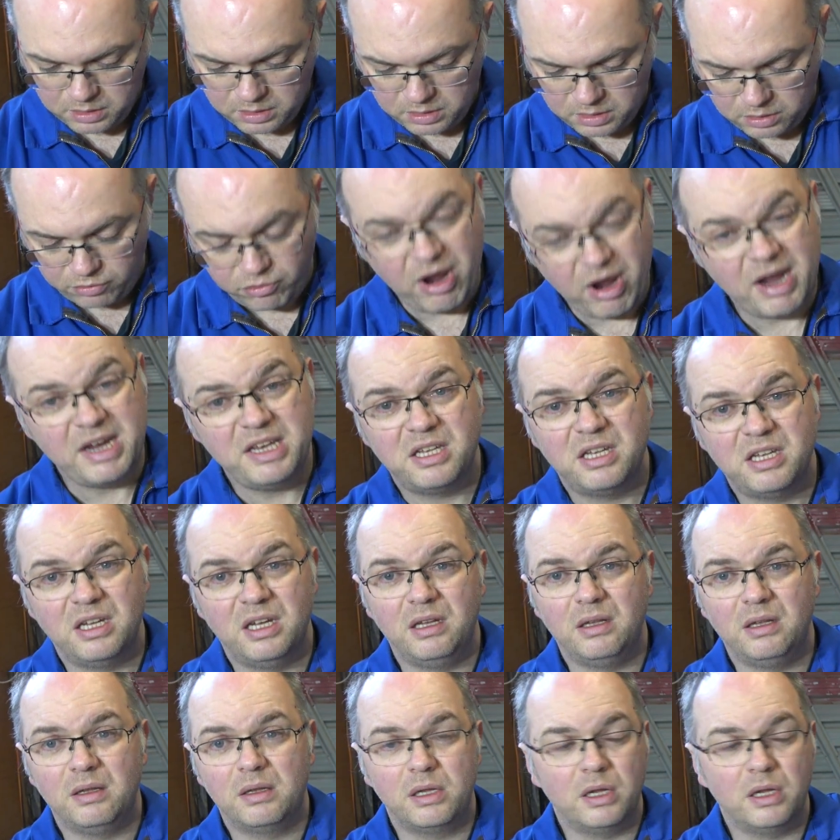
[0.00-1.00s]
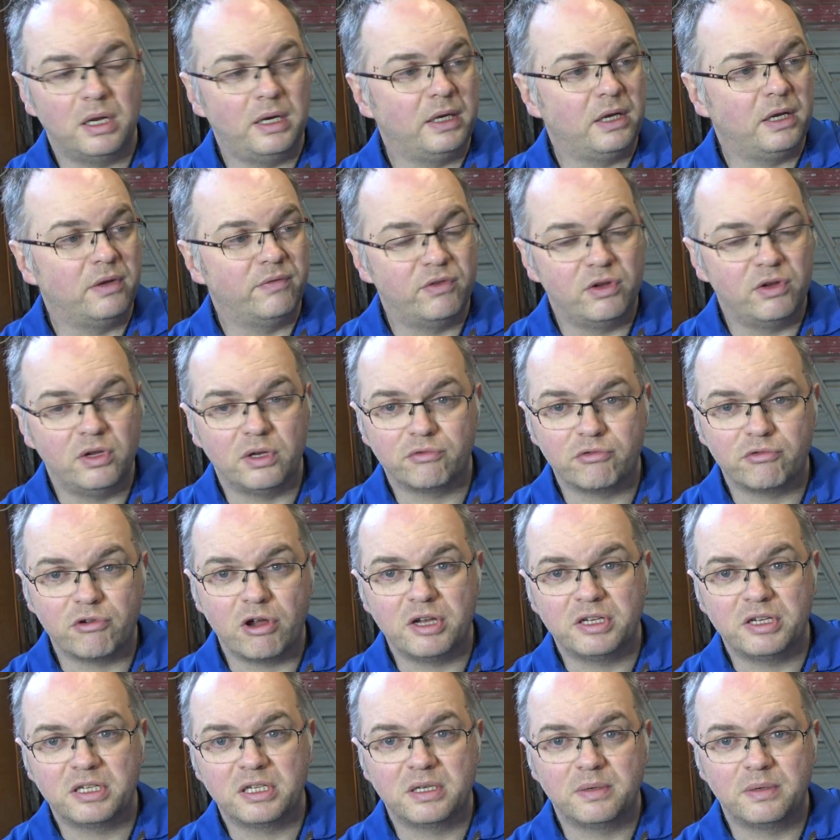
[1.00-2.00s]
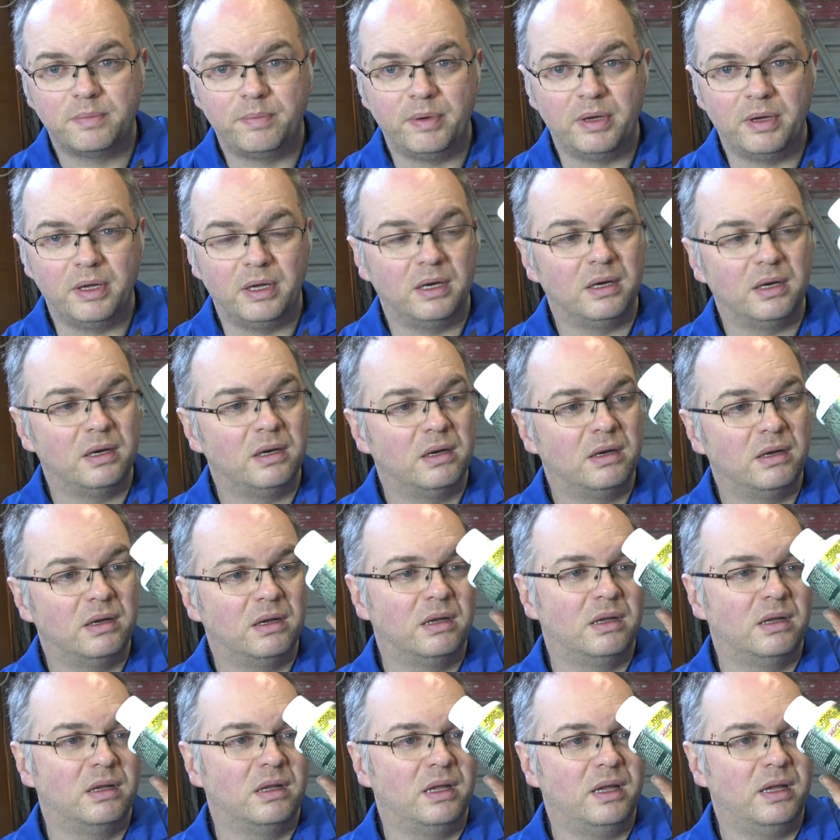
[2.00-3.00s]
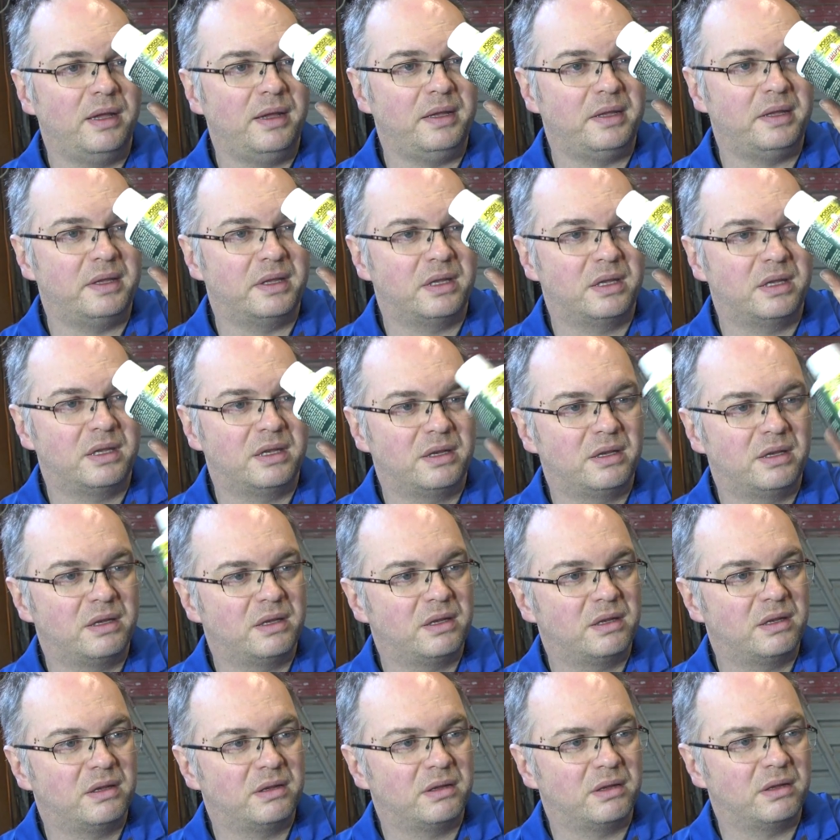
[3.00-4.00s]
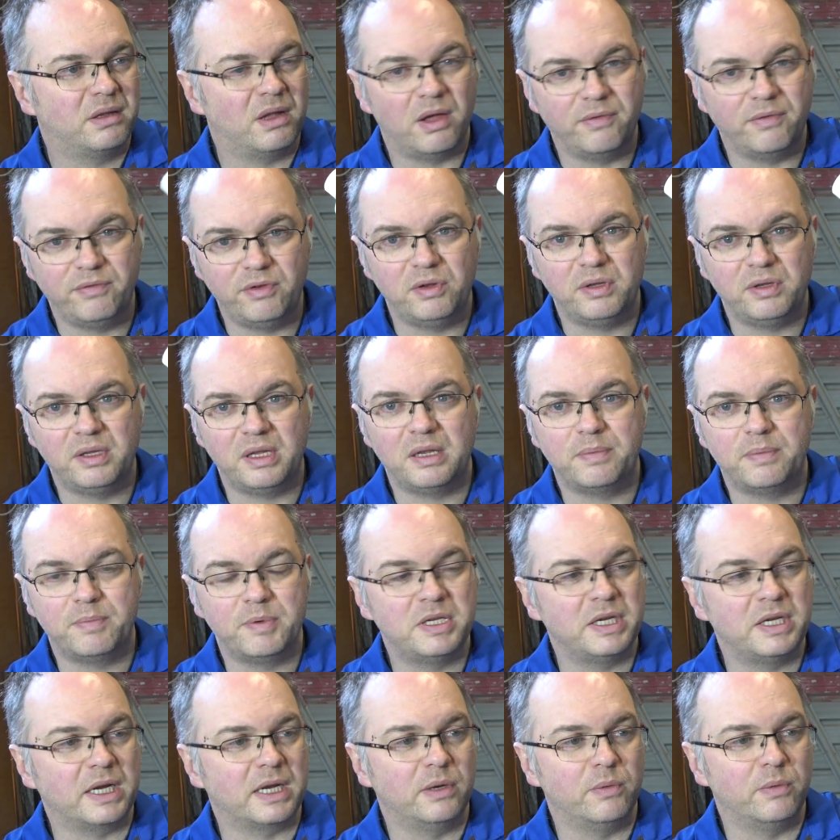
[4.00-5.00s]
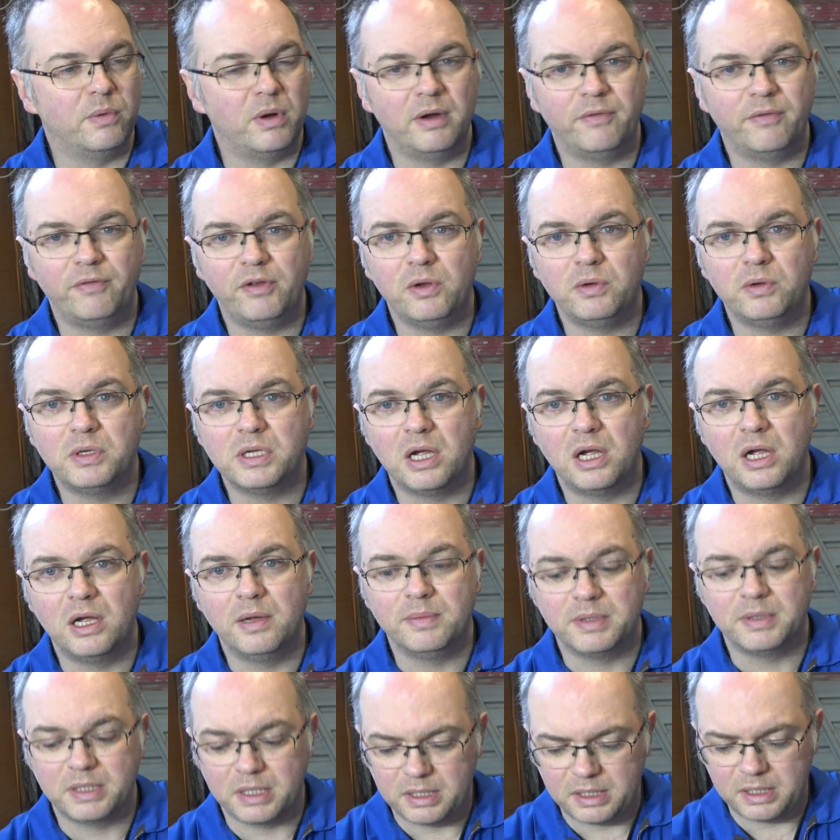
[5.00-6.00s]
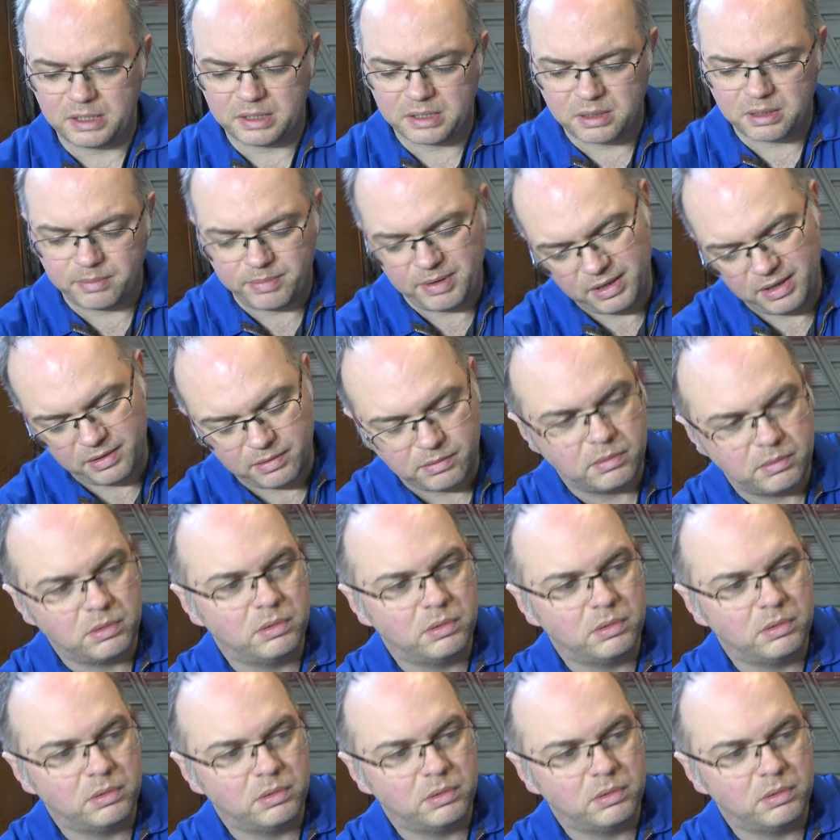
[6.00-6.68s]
great. It certainly converts rust, but I've used this particular one a few times, and it's a bit,